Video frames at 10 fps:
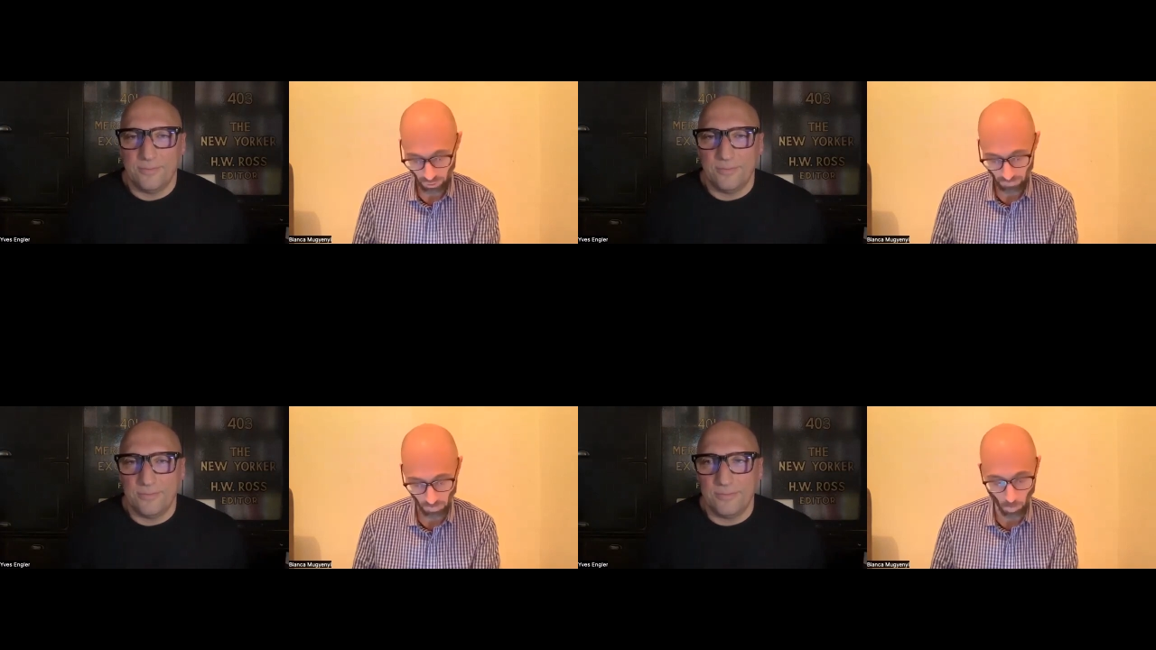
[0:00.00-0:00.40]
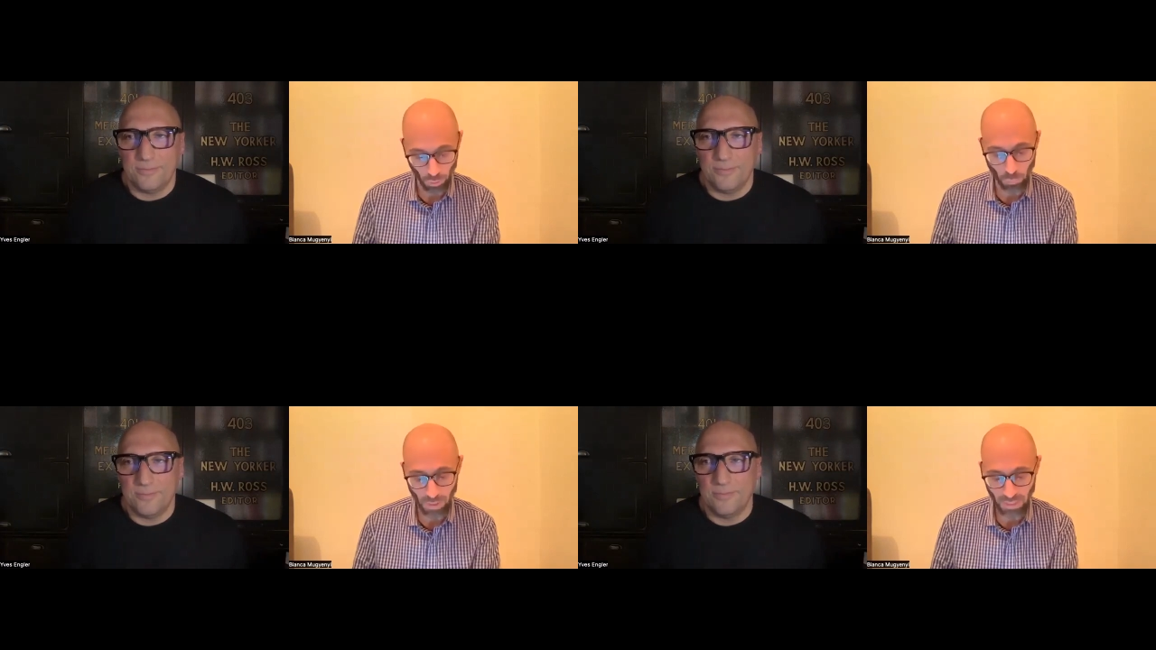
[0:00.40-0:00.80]
Speaker 1: rhetoric.
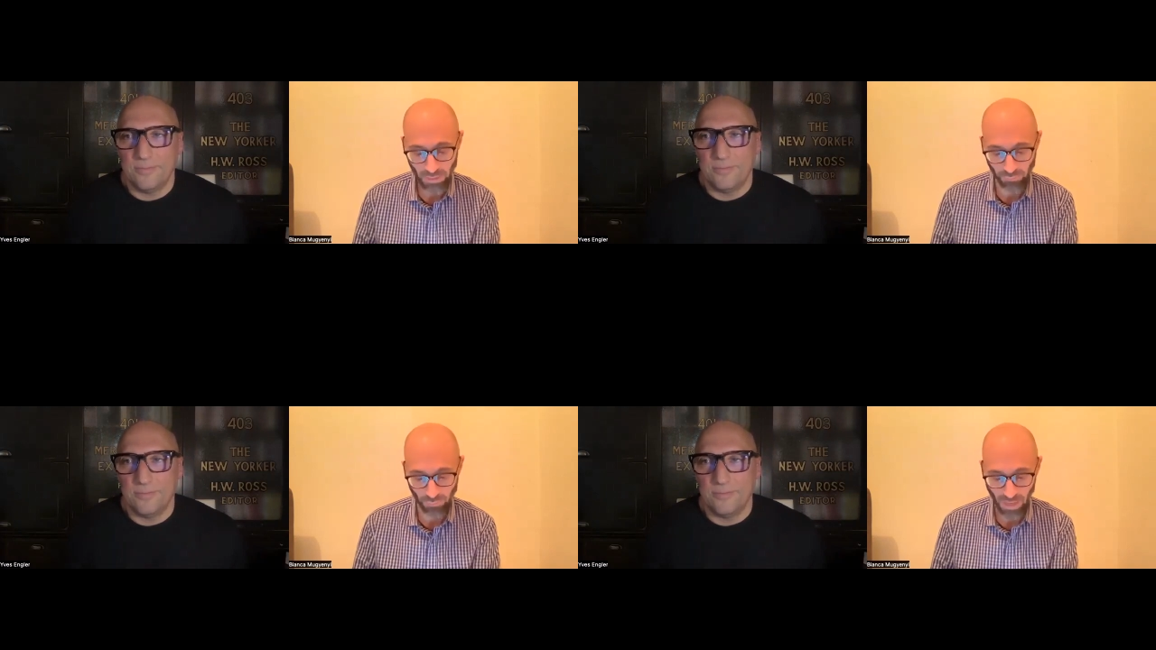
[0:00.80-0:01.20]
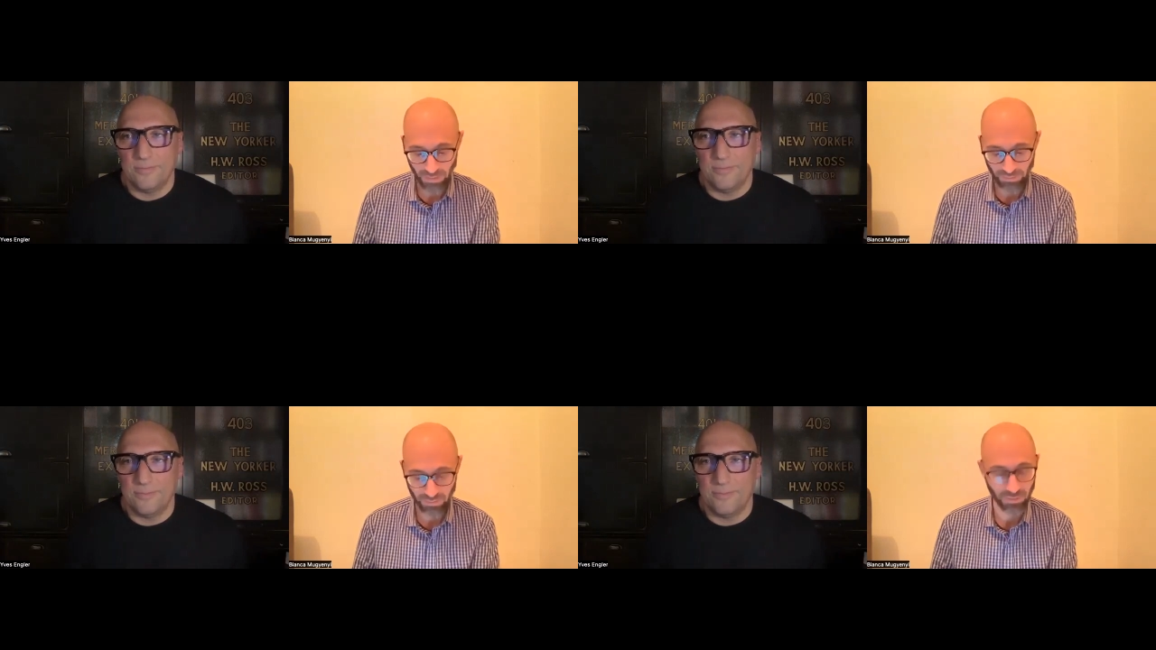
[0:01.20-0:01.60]
What do you make of
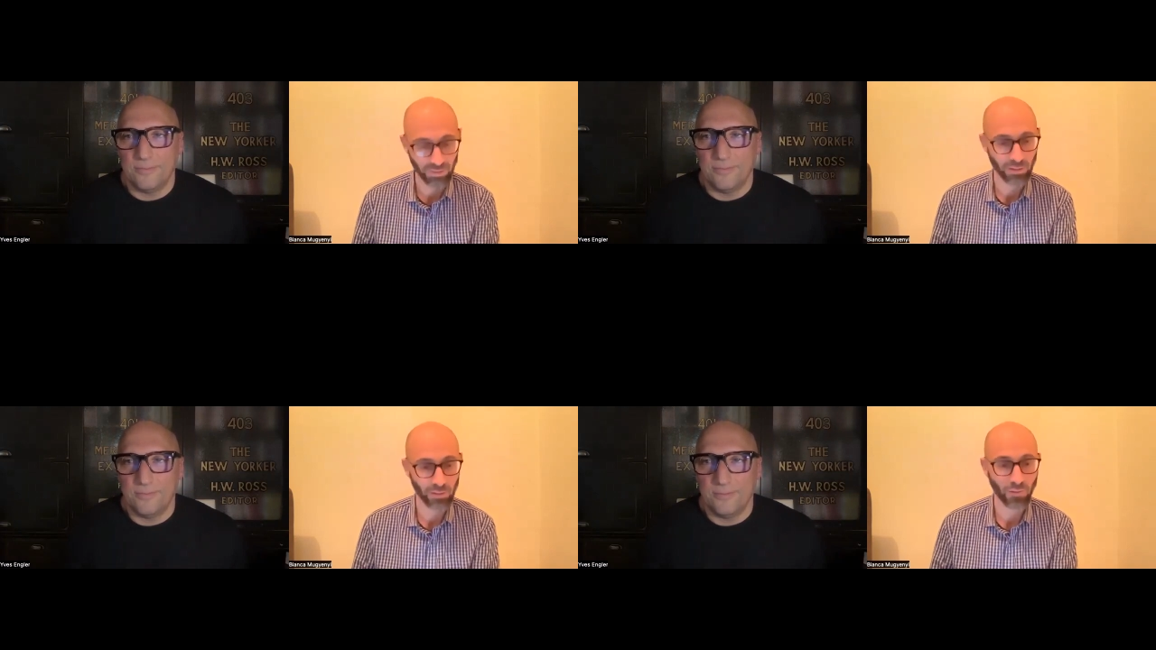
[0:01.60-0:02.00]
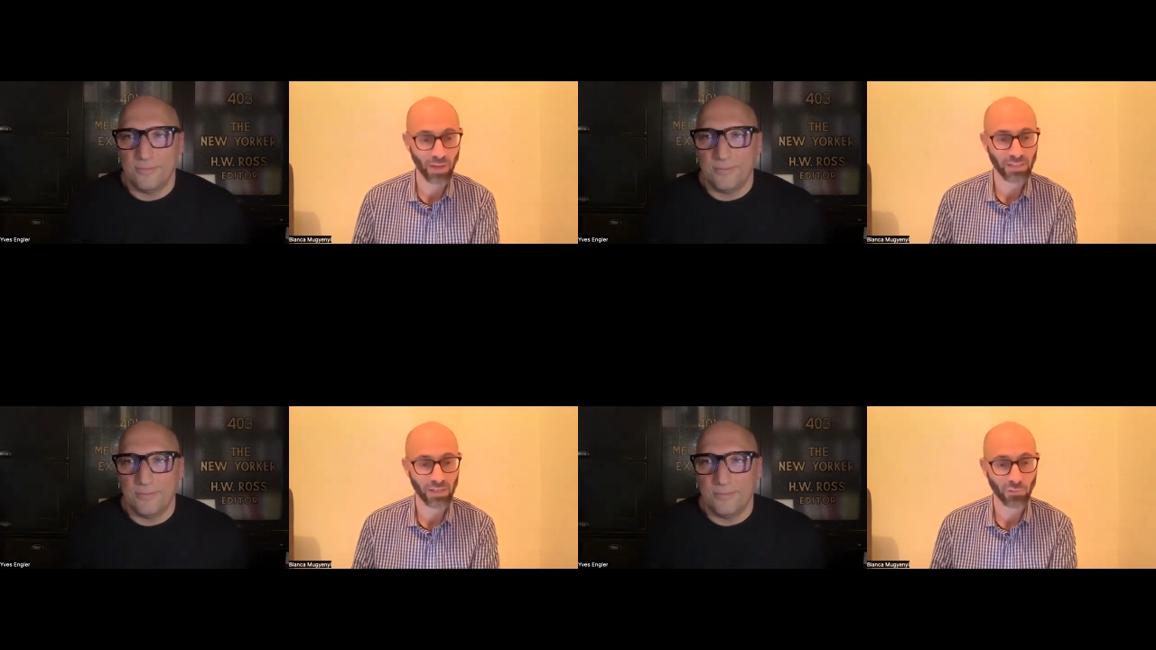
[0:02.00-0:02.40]
that uh,
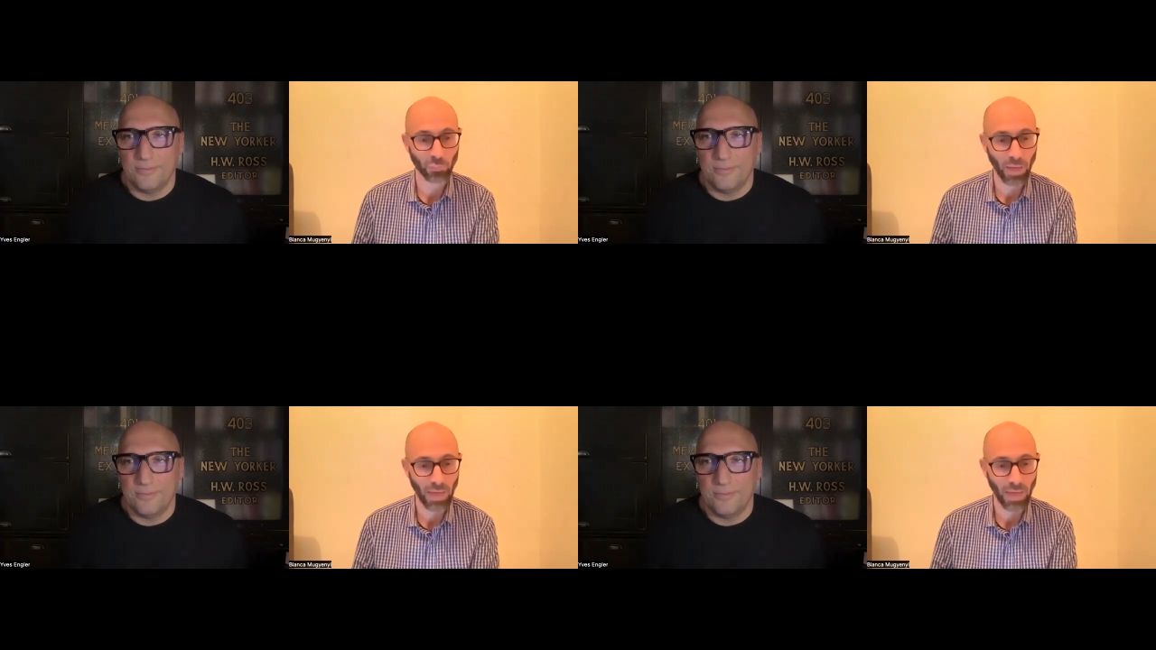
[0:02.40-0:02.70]
that kind of